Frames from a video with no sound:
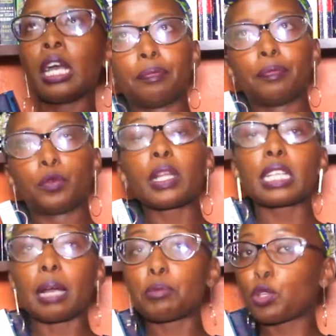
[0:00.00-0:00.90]
When it
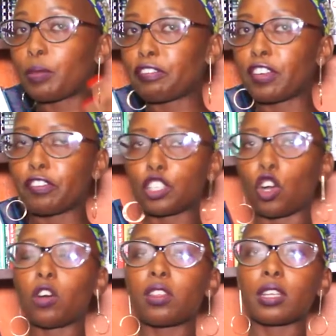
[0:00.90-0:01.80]
comes to my favorite
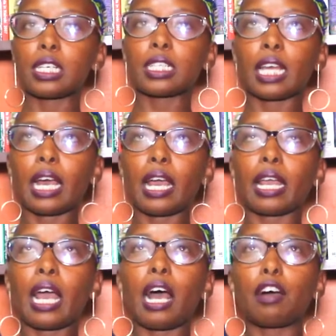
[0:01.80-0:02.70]
authors, I
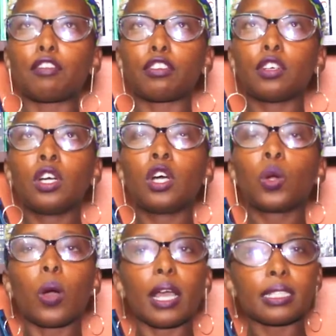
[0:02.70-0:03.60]
have
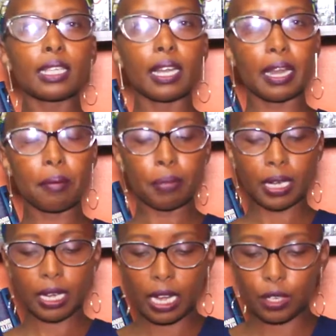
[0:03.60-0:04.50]
quite a number,
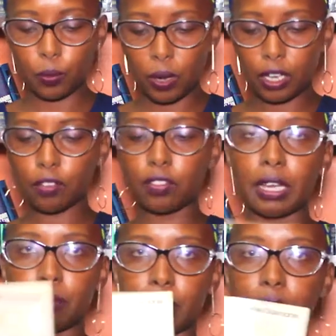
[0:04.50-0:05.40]
and one of them
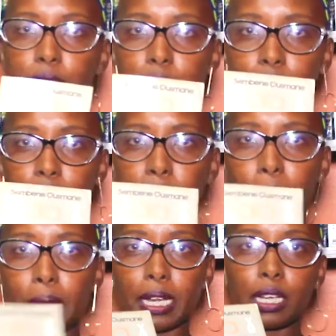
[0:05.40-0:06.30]
is
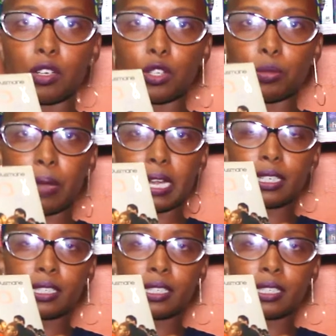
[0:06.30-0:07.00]
Sembene Osman.